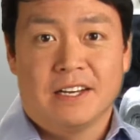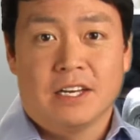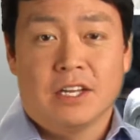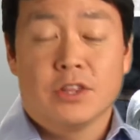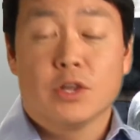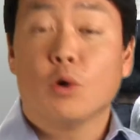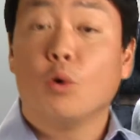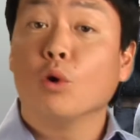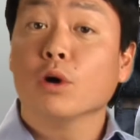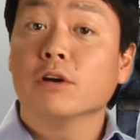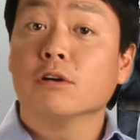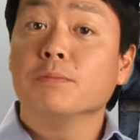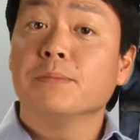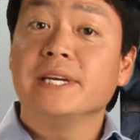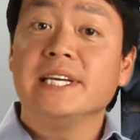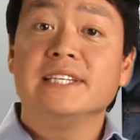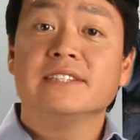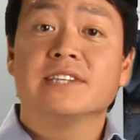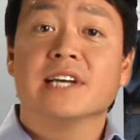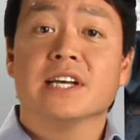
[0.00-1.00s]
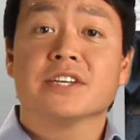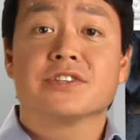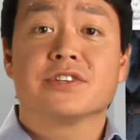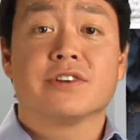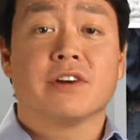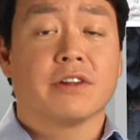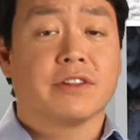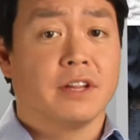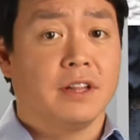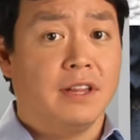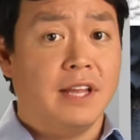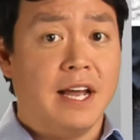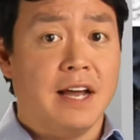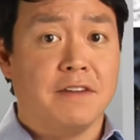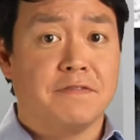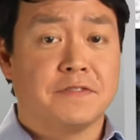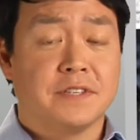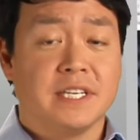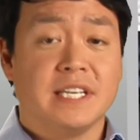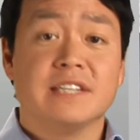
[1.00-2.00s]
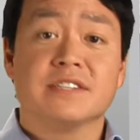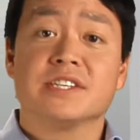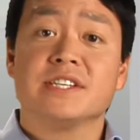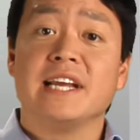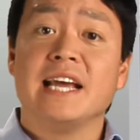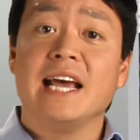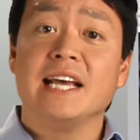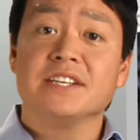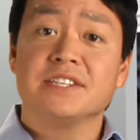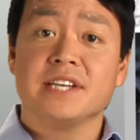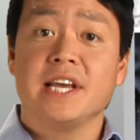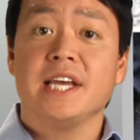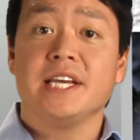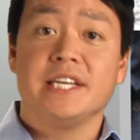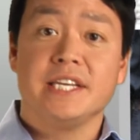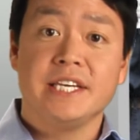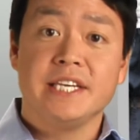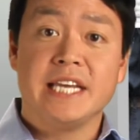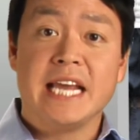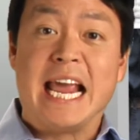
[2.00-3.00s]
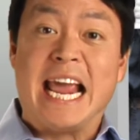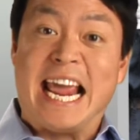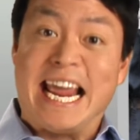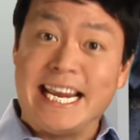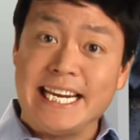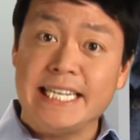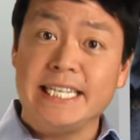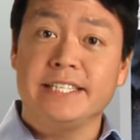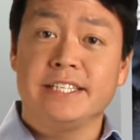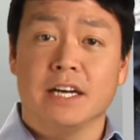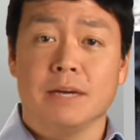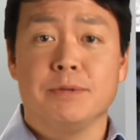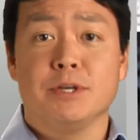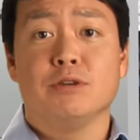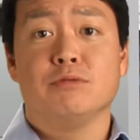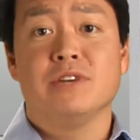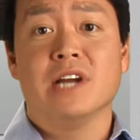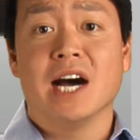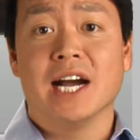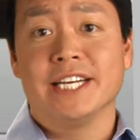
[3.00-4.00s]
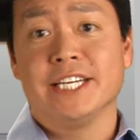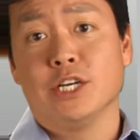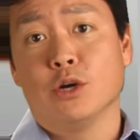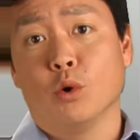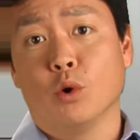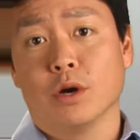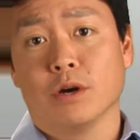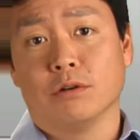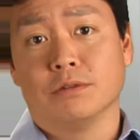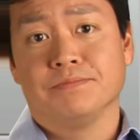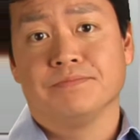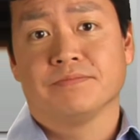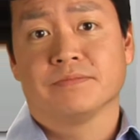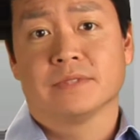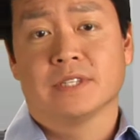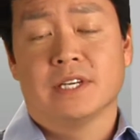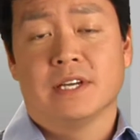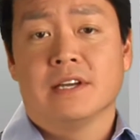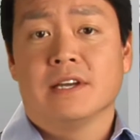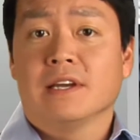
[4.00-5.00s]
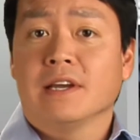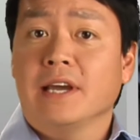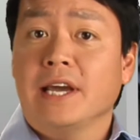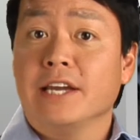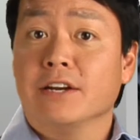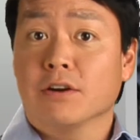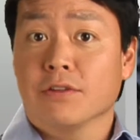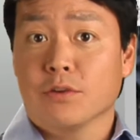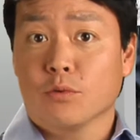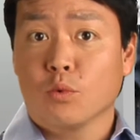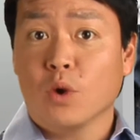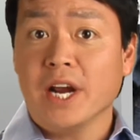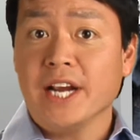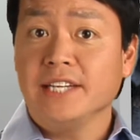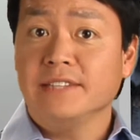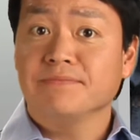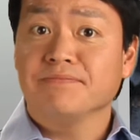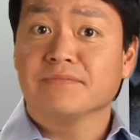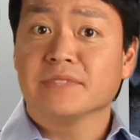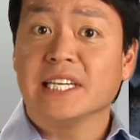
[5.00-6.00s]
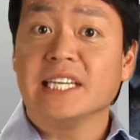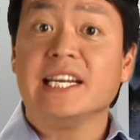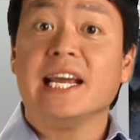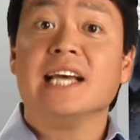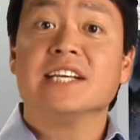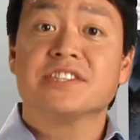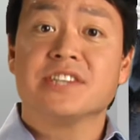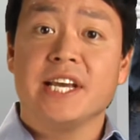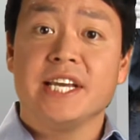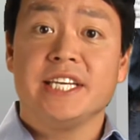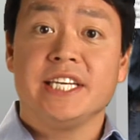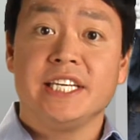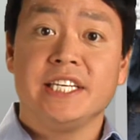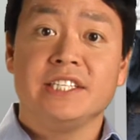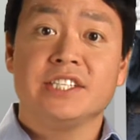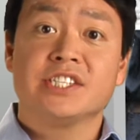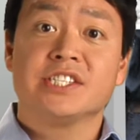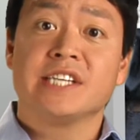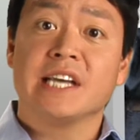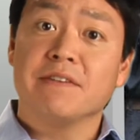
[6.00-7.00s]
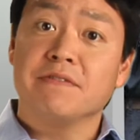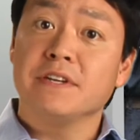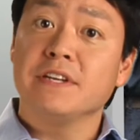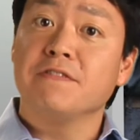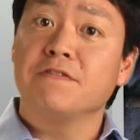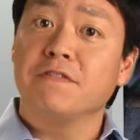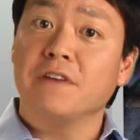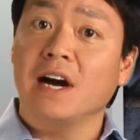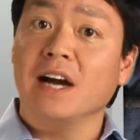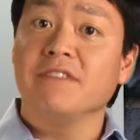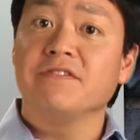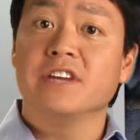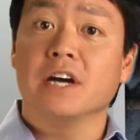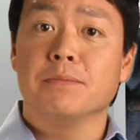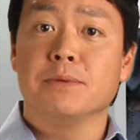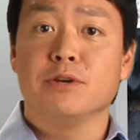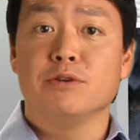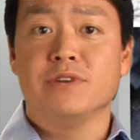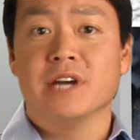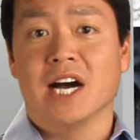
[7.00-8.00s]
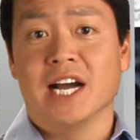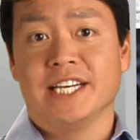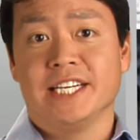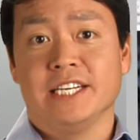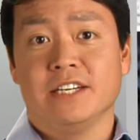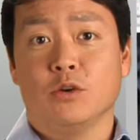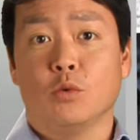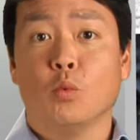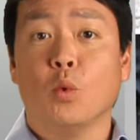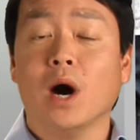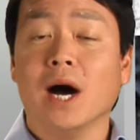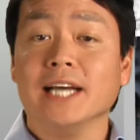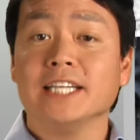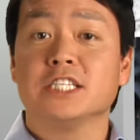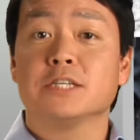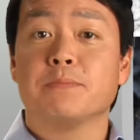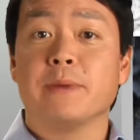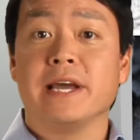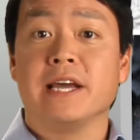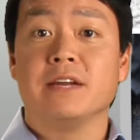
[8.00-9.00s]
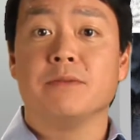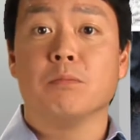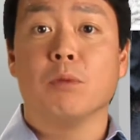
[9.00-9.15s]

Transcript: The oil being tested on the left is an SAE 80W90 oil, and on the right, an SAE 75W90 wide-span